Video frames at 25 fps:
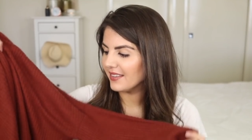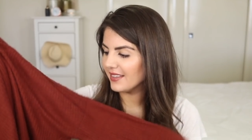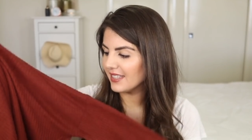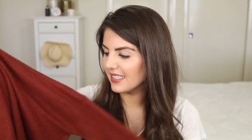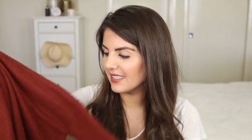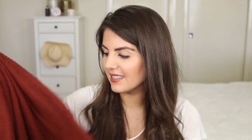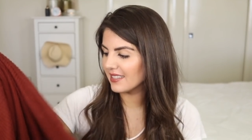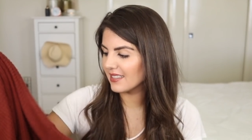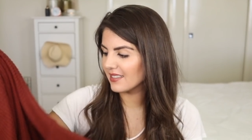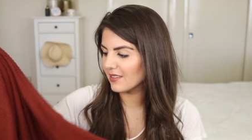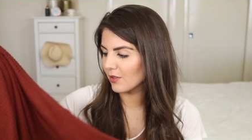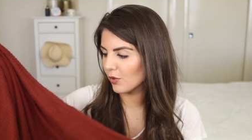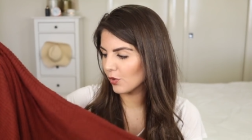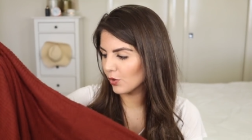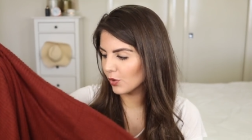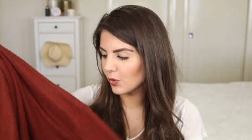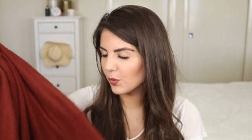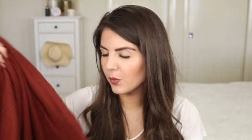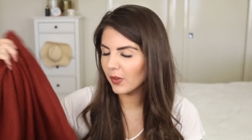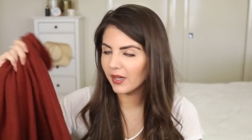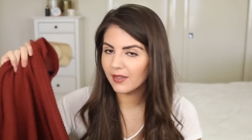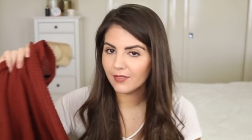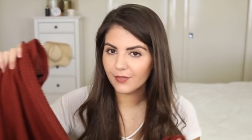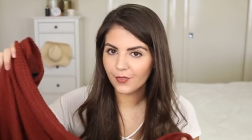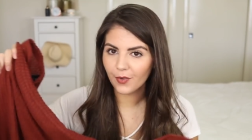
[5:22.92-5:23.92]
this is a
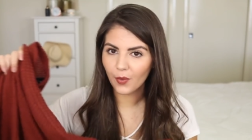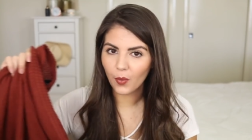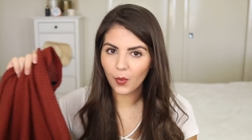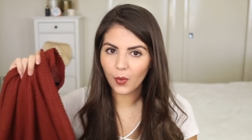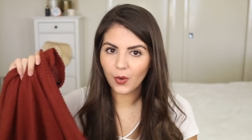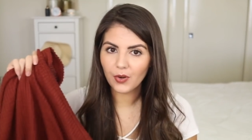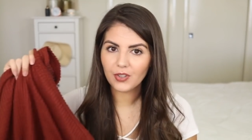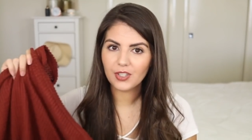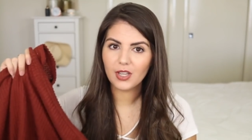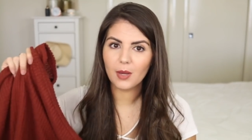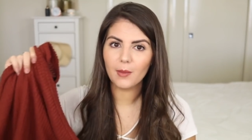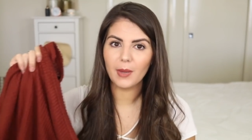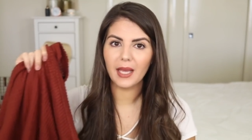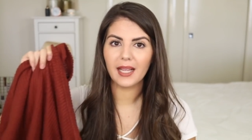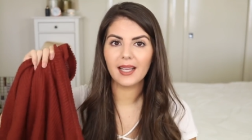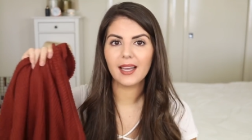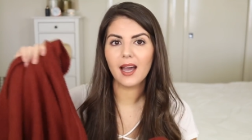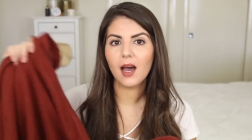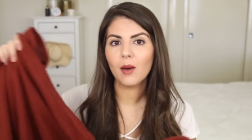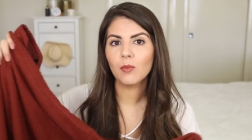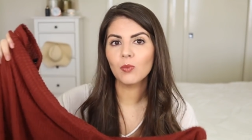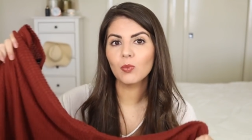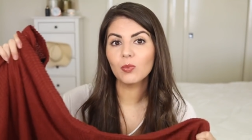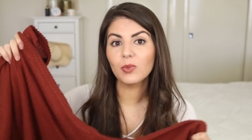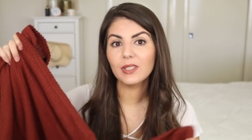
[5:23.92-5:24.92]
good one for autumn, and
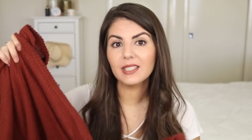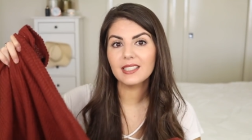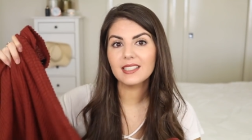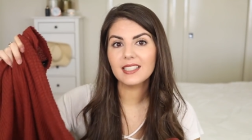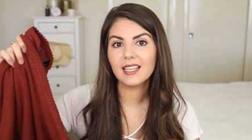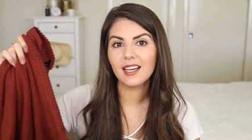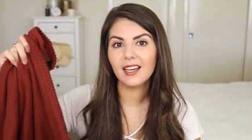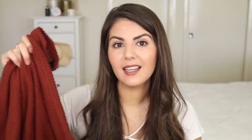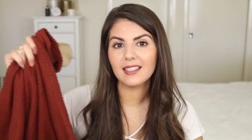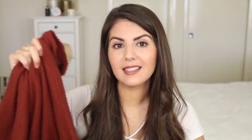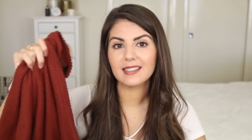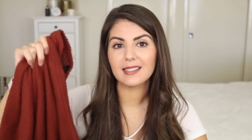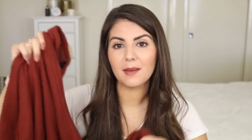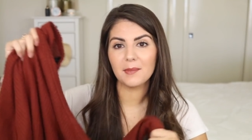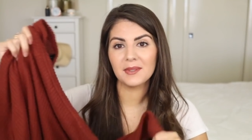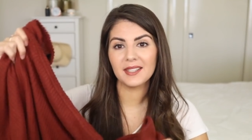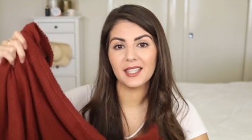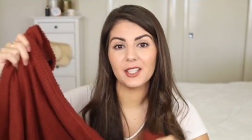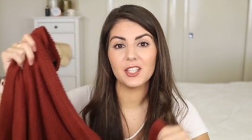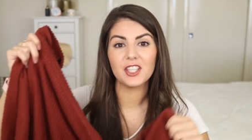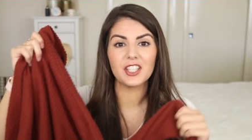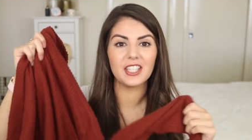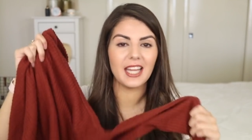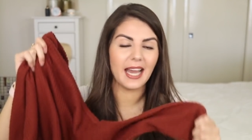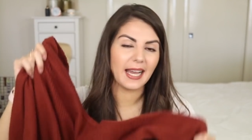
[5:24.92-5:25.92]
come winter, it's something
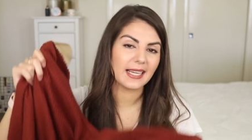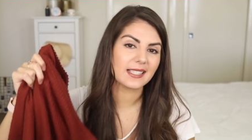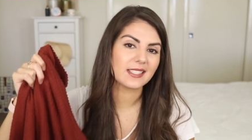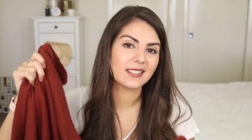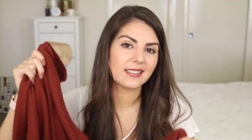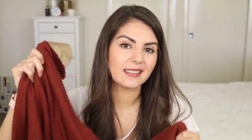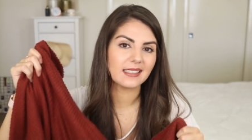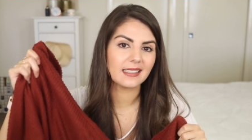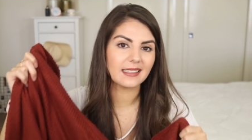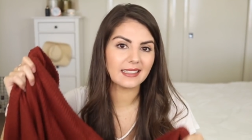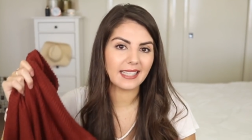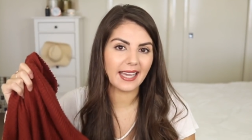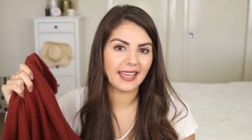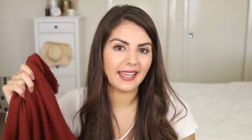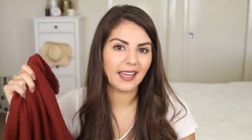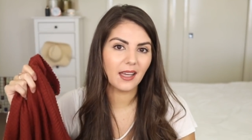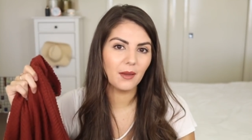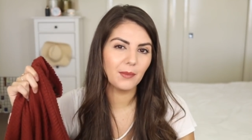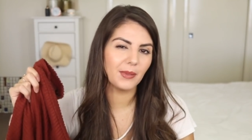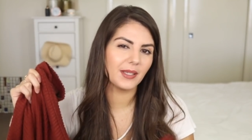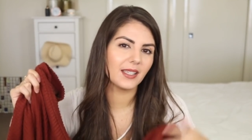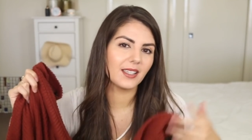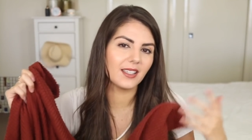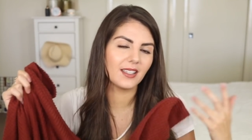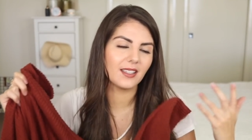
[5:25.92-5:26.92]
that you can actually
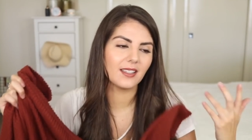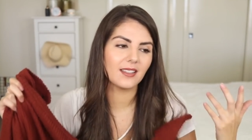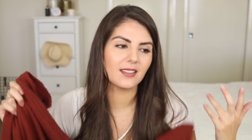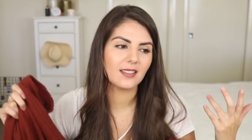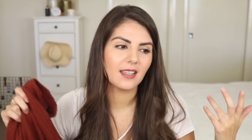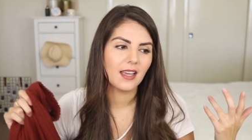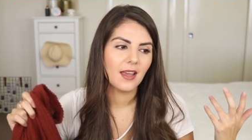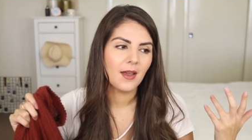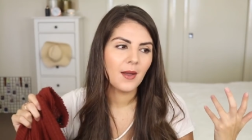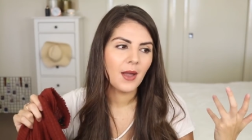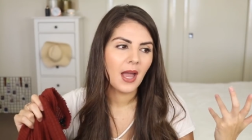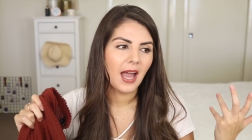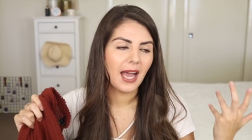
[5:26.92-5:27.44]
layer, because